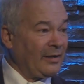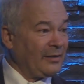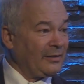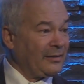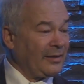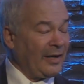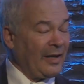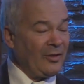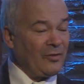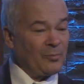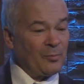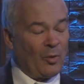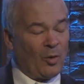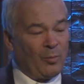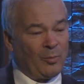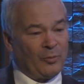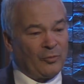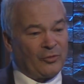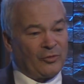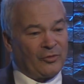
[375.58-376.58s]
Today's
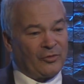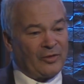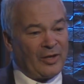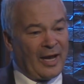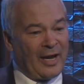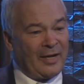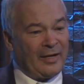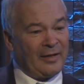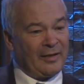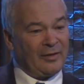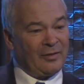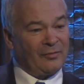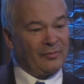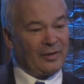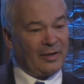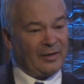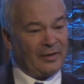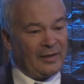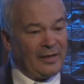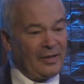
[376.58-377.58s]
mobile society, you've
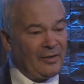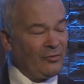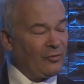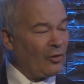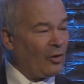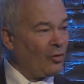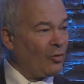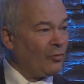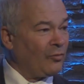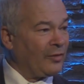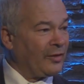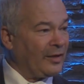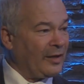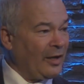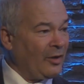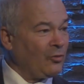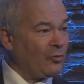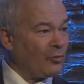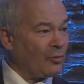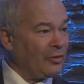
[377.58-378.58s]
got kids all over the
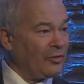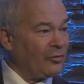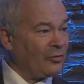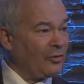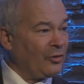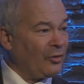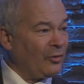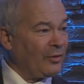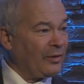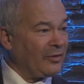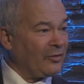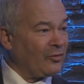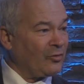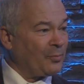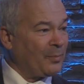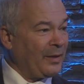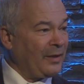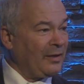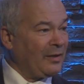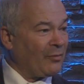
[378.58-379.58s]
country, so you don't get to
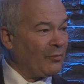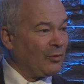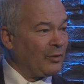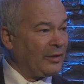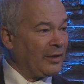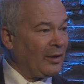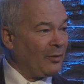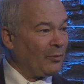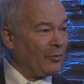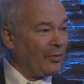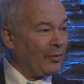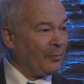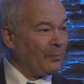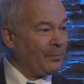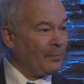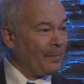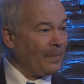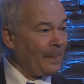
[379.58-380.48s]
spend every day with them.